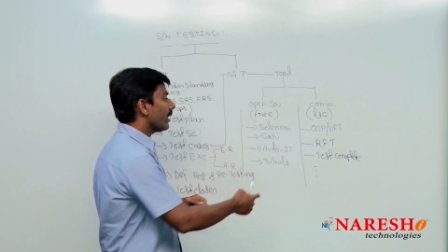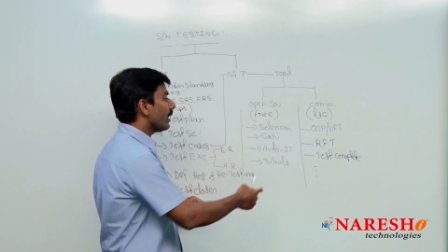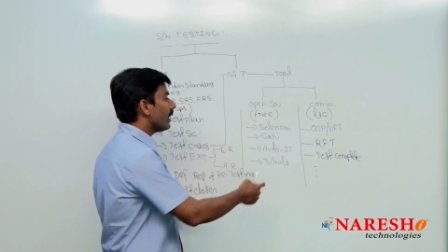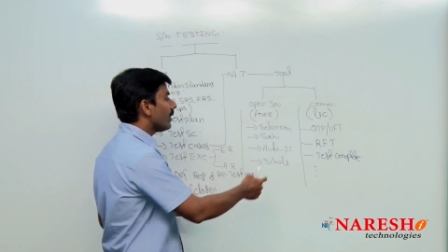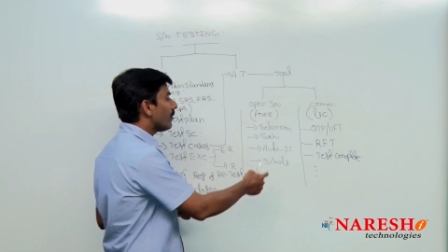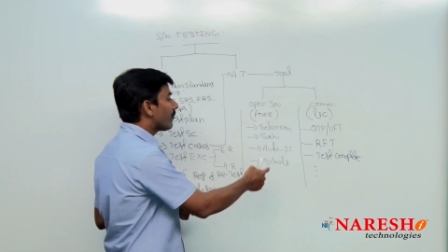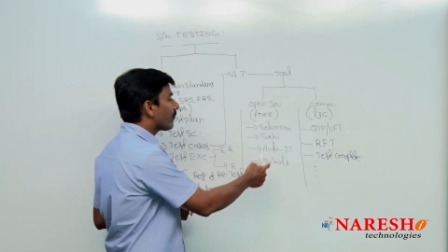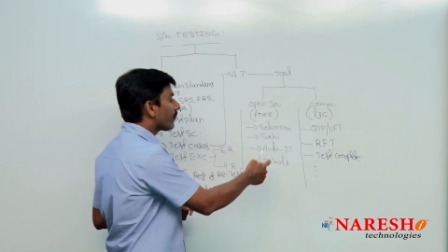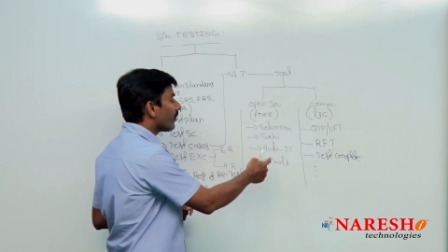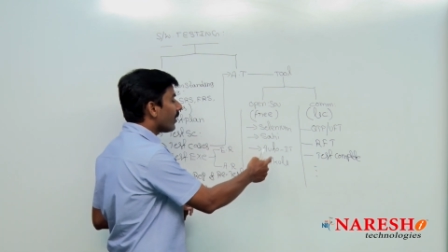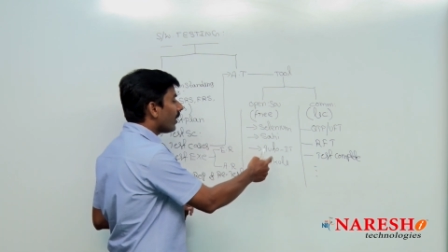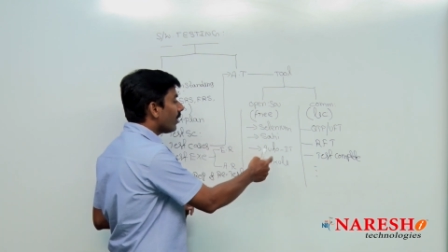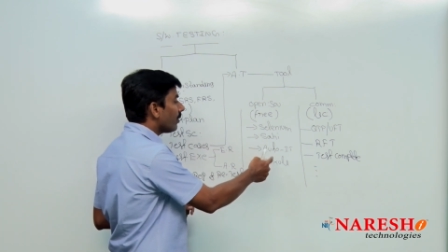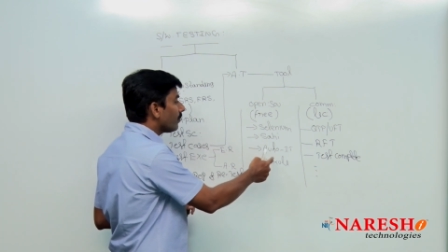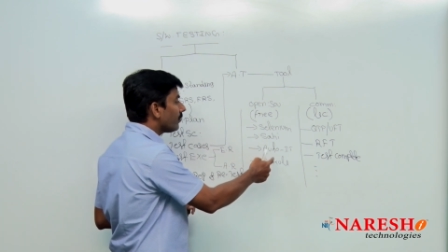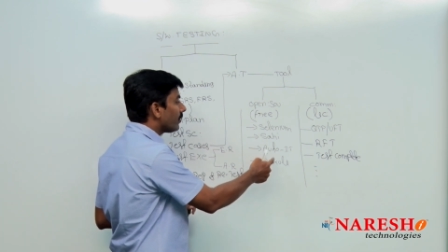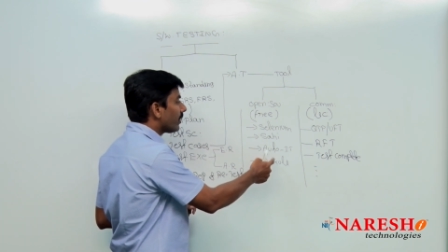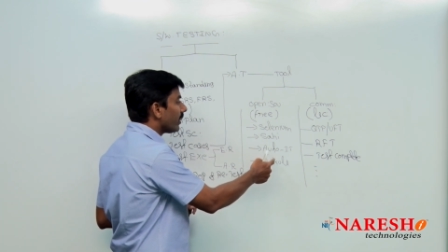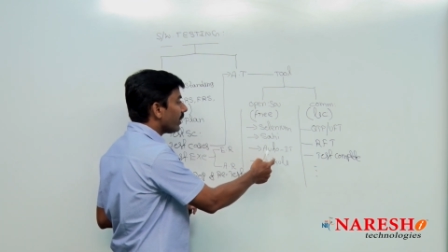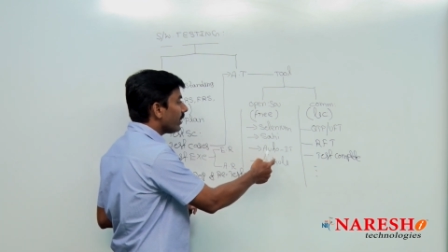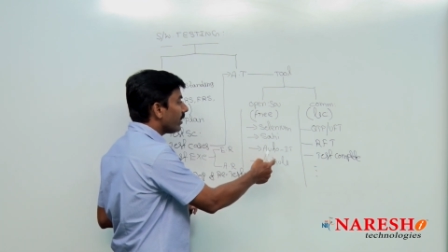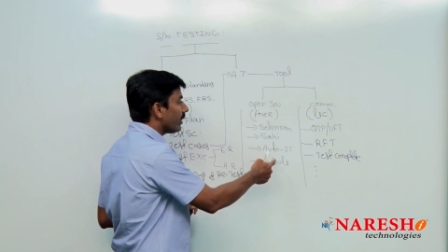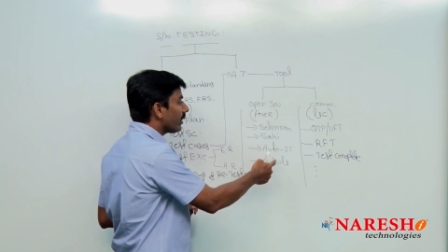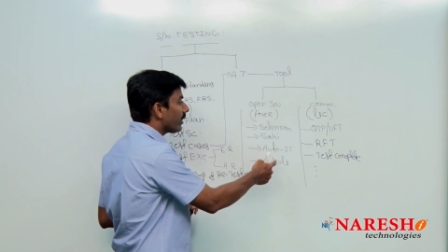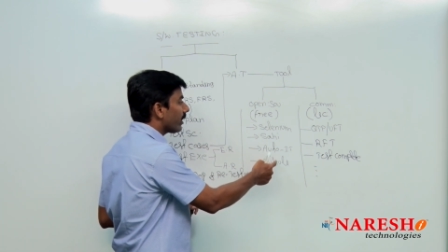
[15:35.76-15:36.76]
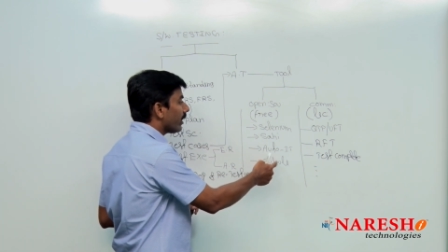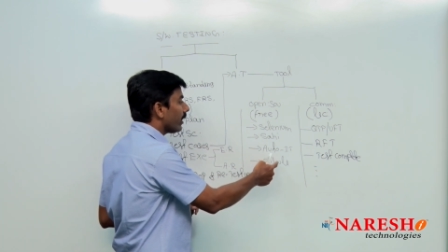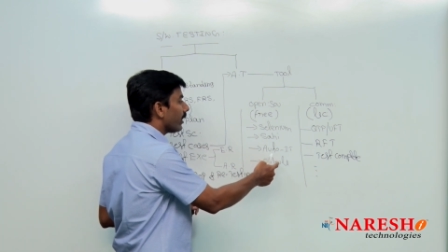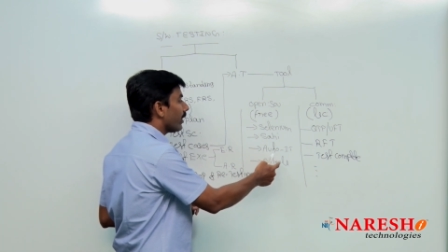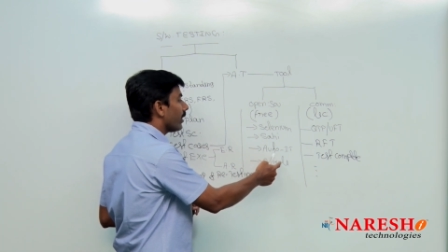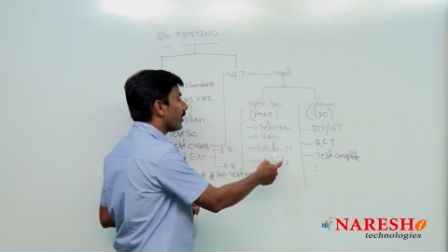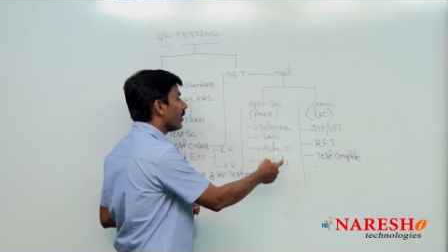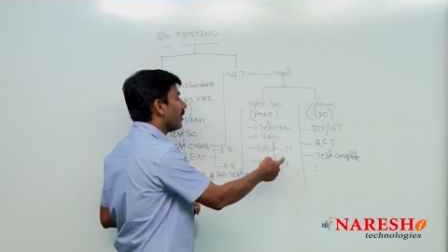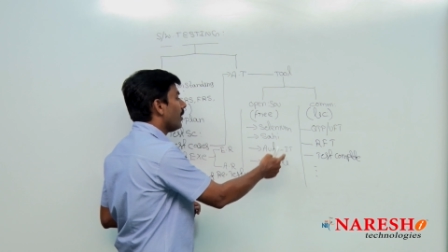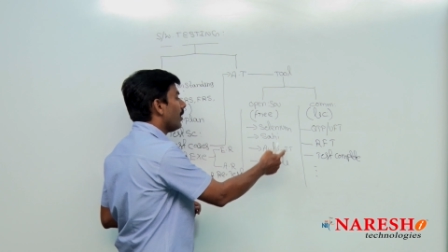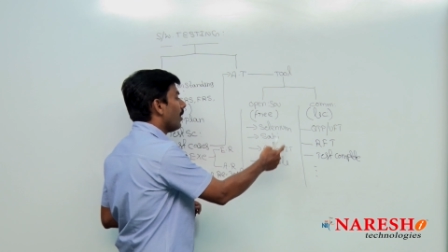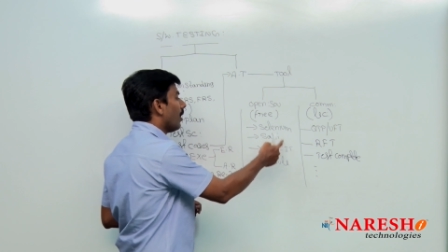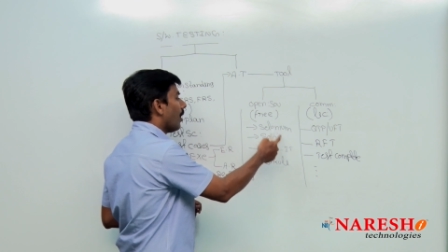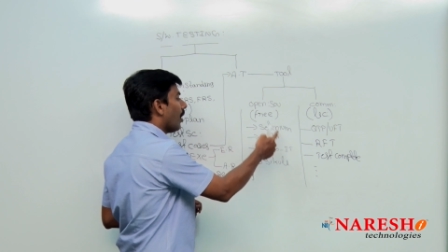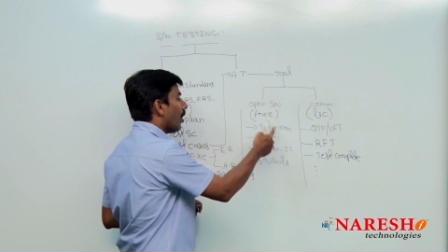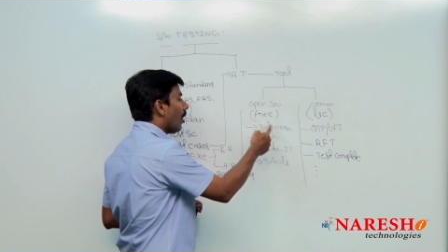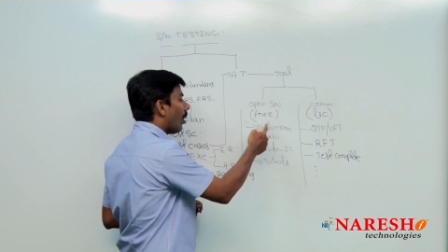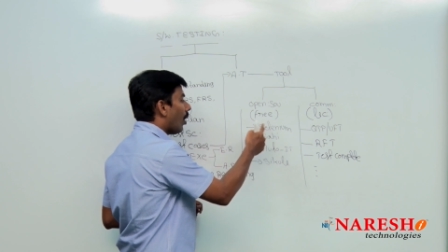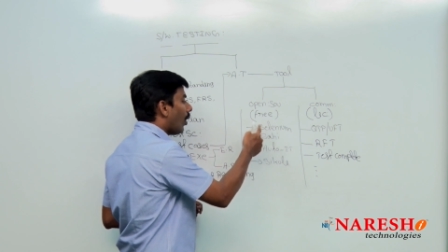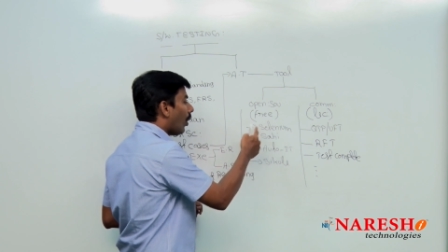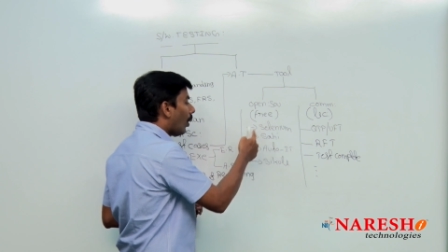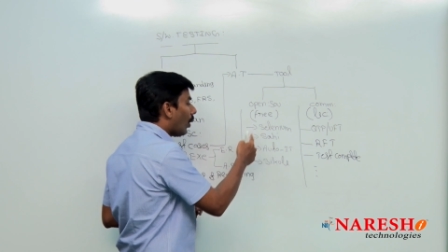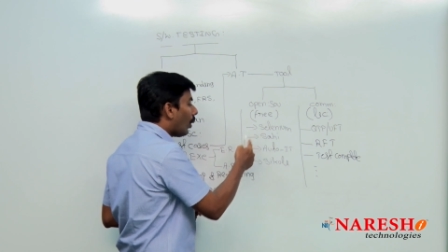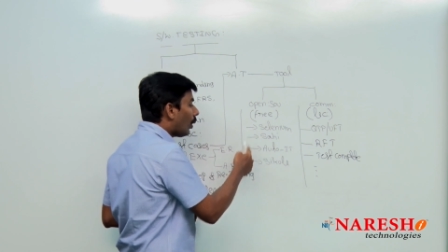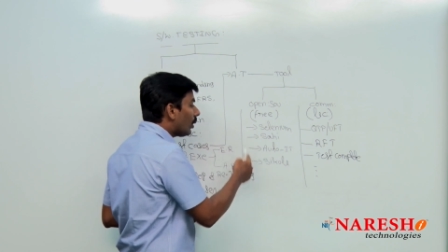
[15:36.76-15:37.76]
If I'm taking
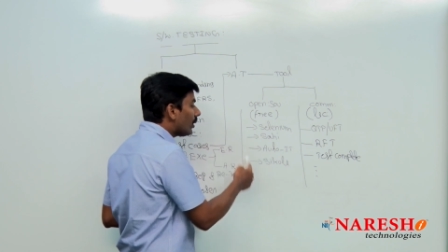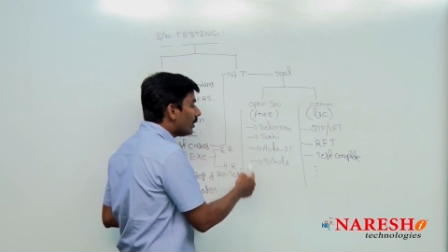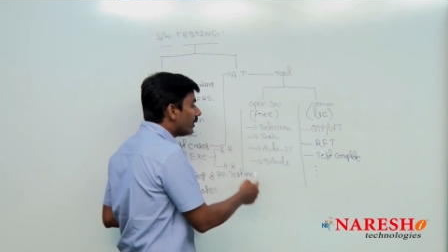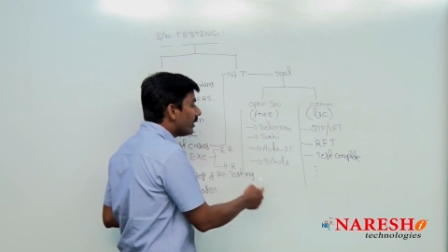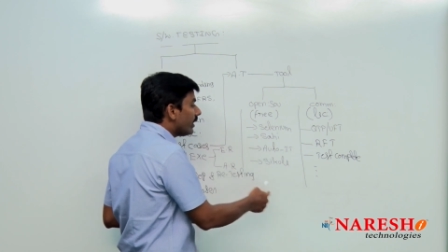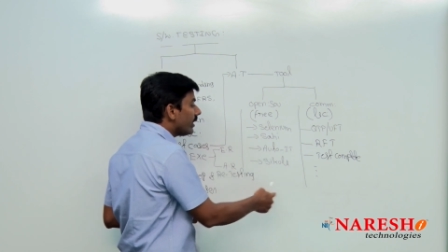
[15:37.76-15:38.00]
all